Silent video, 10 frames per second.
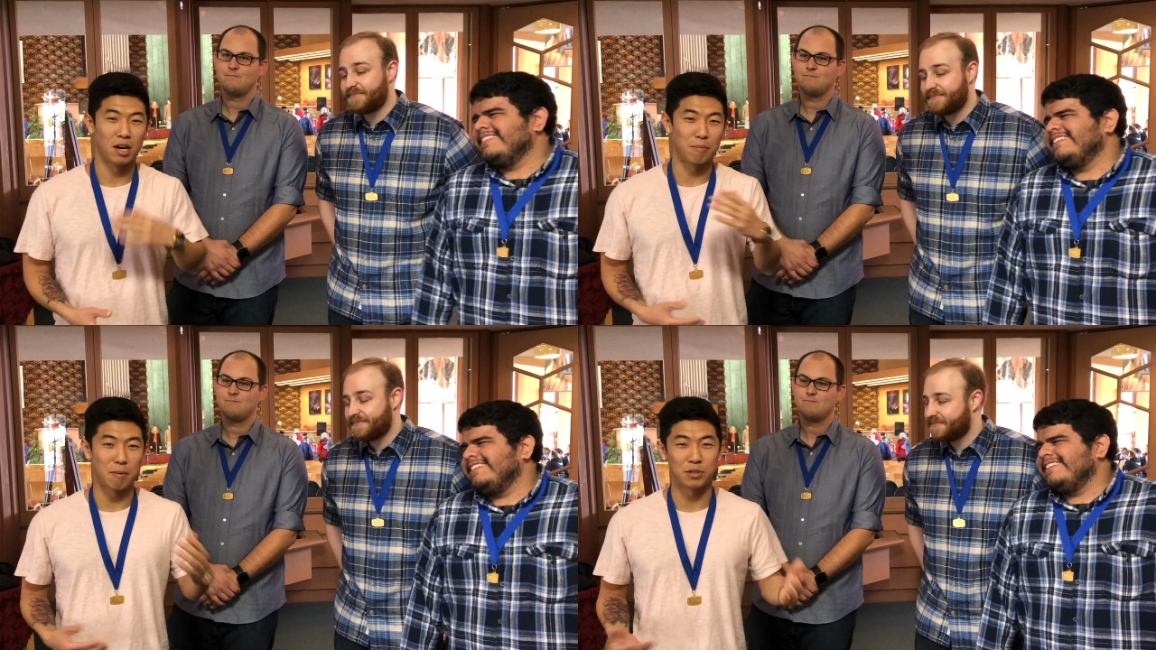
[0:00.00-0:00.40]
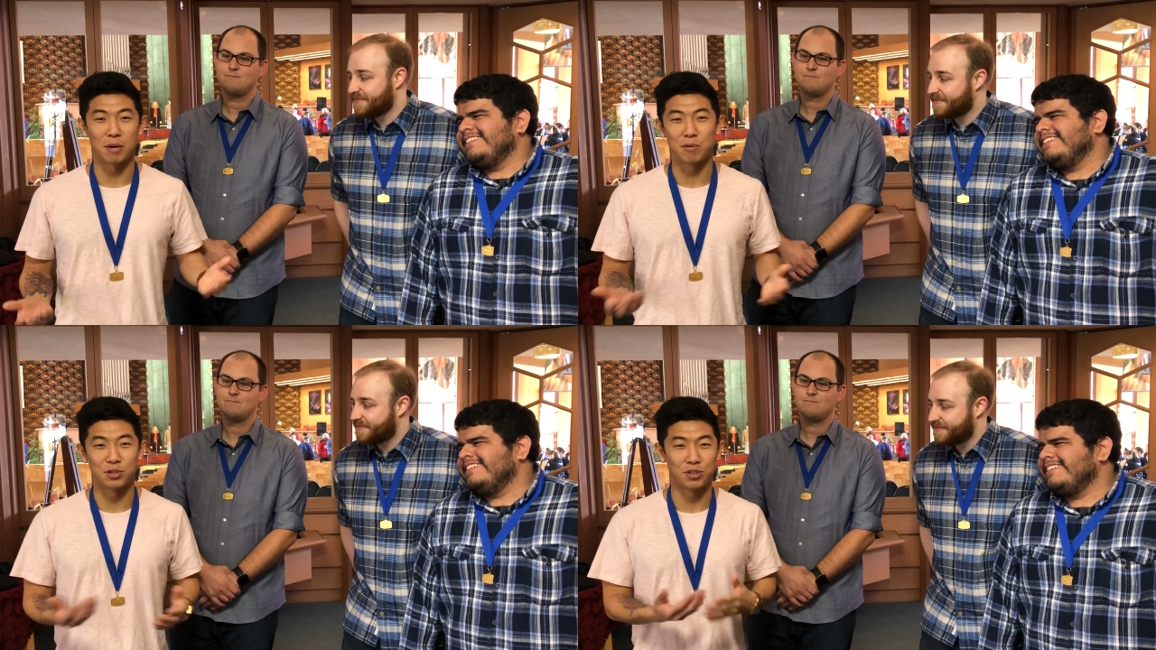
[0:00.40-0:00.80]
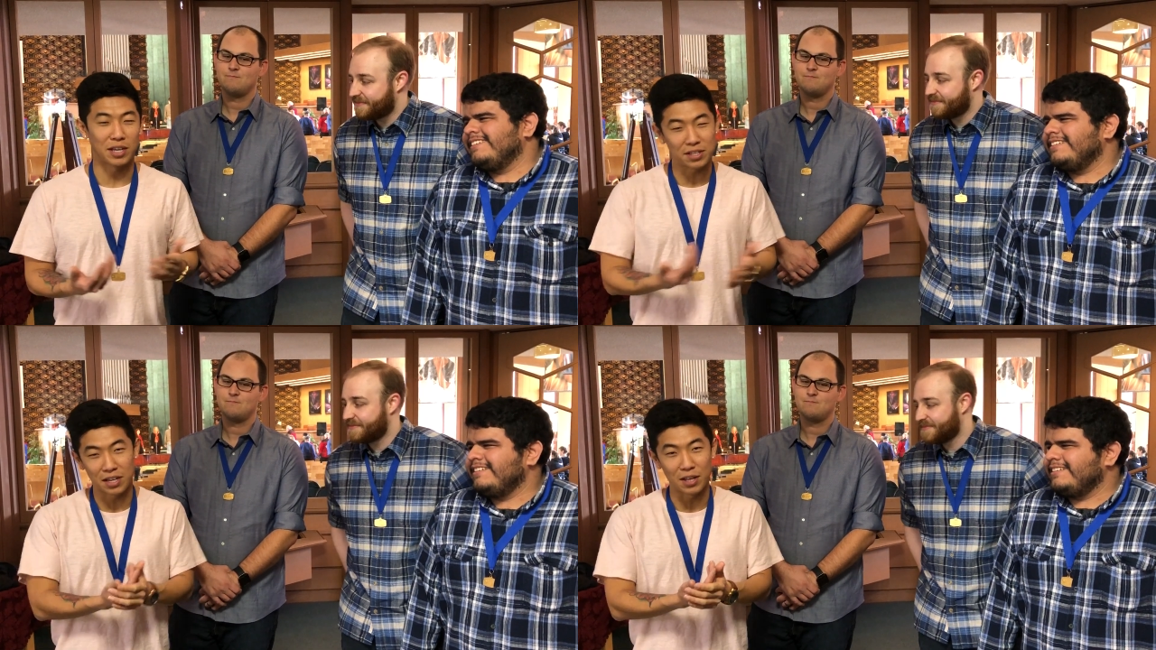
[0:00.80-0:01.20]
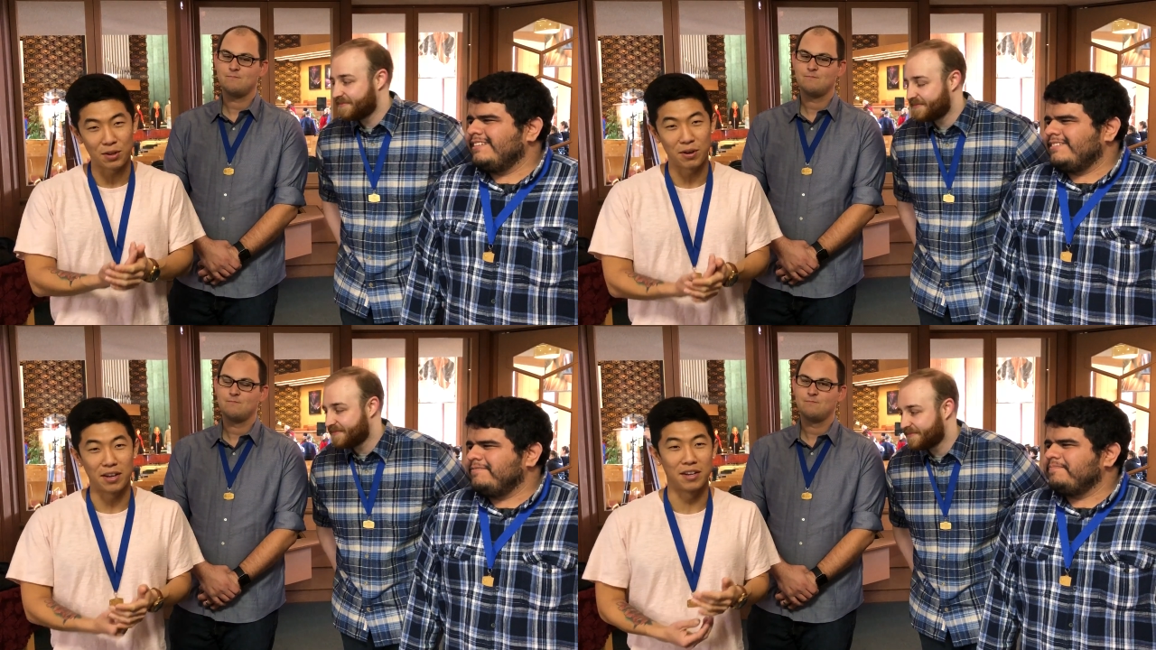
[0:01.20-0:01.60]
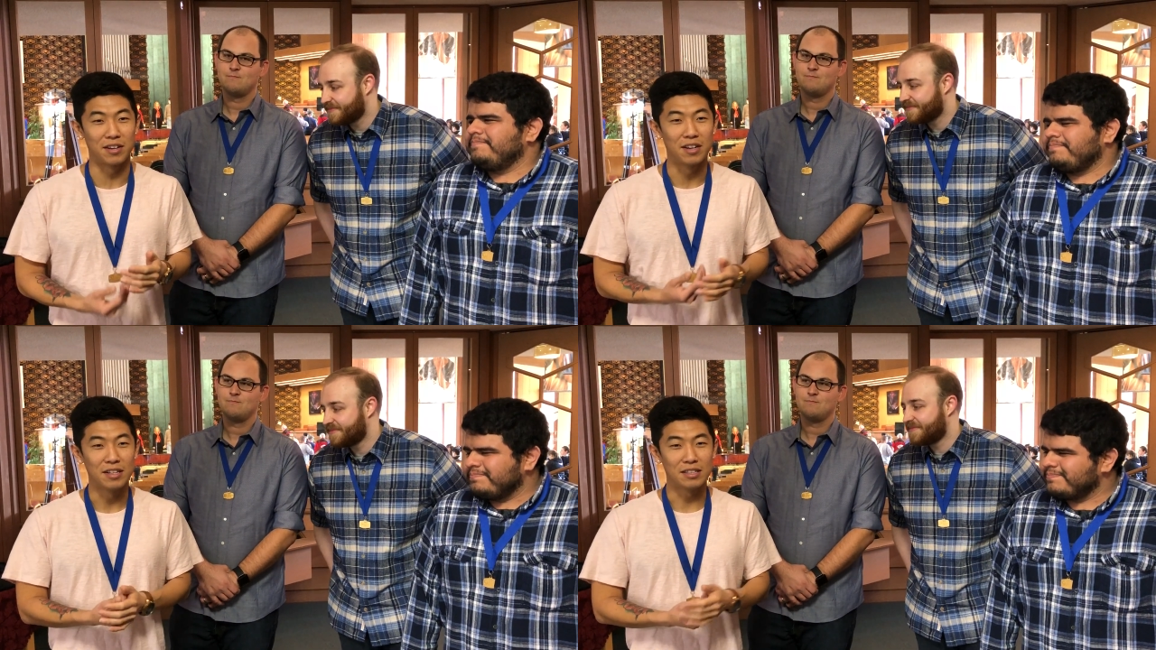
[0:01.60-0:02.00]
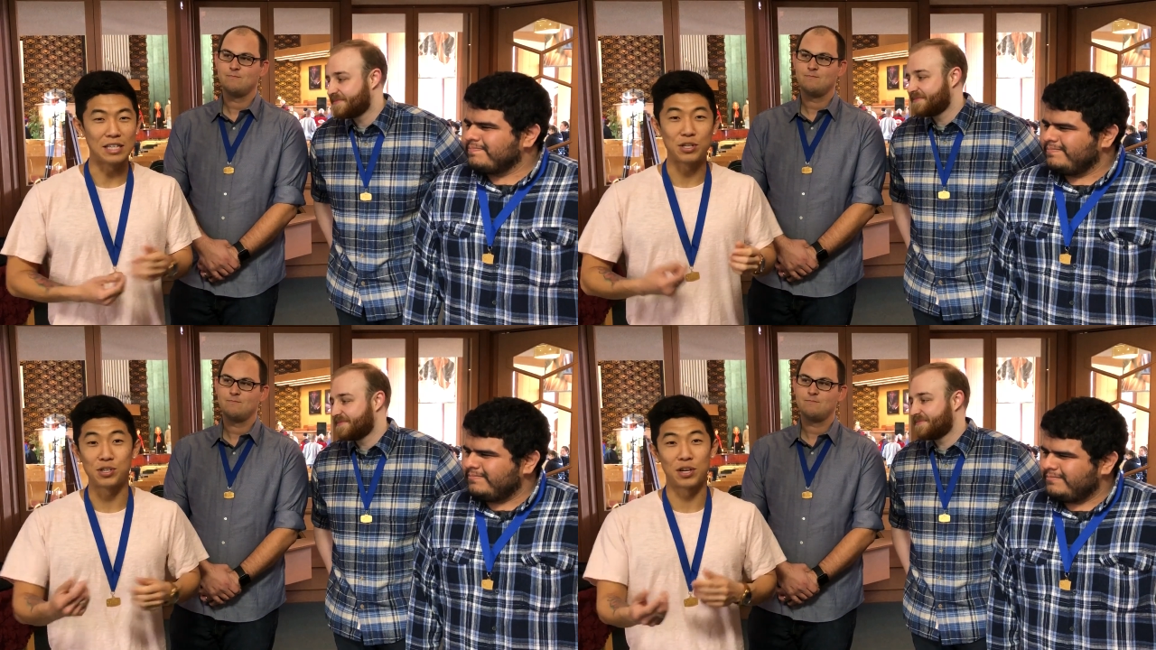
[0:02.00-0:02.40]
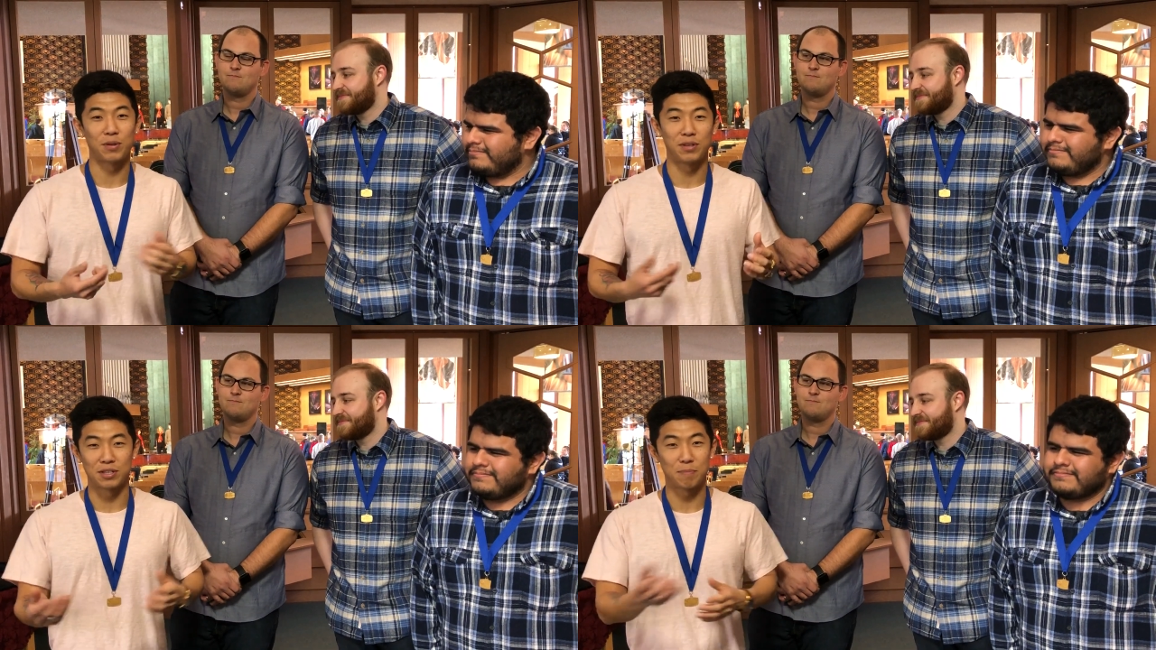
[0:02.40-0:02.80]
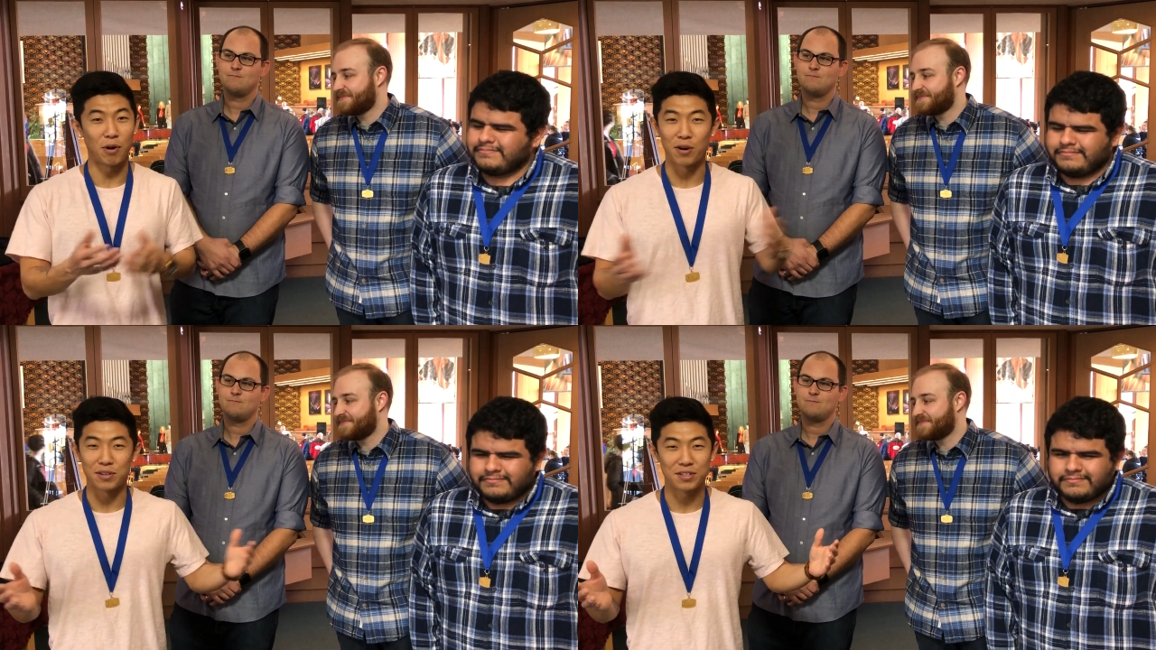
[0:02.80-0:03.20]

Speaker 1: barbershoppers just get together and teach each other this part,